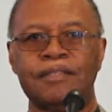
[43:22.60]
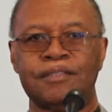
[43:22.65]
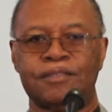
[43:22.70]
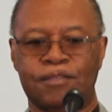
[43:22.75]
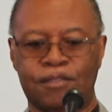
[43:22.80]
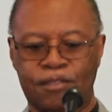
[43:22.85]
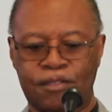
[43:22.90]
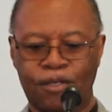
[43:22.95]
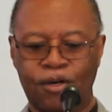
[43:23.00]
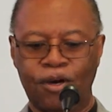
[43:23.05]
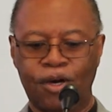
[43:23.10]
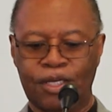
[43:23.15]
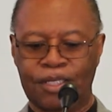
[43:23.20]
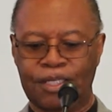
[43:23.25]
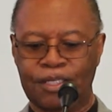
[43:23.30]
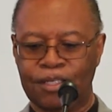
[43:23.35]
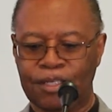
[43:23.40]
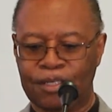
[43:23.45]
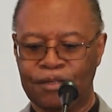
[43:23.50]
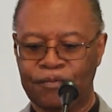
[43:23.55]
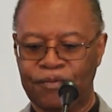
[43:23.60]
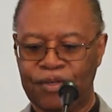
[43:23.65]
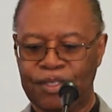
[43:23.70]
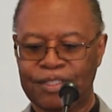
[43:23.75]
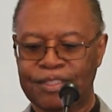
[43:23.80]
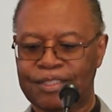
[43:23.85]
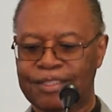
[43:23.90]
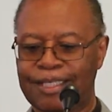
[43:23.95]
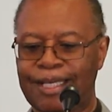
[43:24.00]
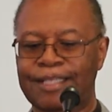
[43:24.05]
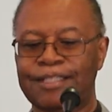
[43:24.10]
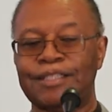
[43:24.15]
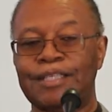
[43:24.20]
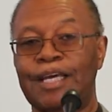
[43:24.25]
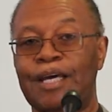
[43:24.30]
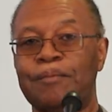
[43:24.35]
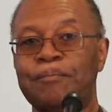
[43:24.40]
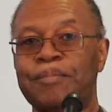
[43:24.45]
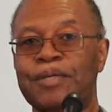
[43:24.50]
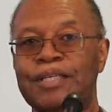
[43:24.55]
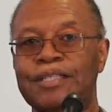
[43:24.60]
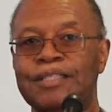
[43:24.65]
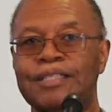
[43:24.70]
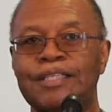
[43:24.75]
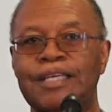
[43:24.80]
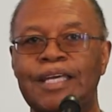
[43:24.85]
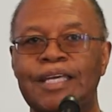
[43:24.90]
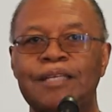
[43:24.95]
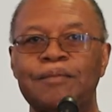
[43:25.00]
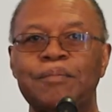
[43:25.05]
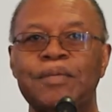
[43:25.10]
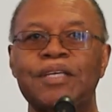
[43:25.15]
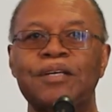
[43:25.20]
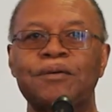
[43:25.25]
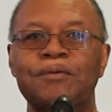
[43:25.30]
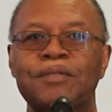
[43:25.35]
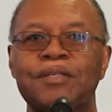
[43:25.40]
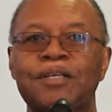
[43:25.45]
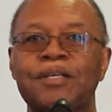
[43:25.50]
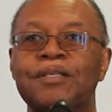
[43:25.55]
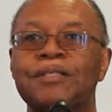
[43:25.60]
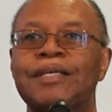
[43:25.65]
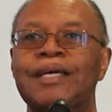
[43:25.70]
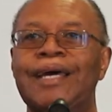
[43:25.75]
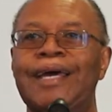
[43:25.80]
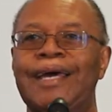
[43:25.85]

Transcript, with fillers: So the Lord is looking for his saints to help build his kingdom here on earth,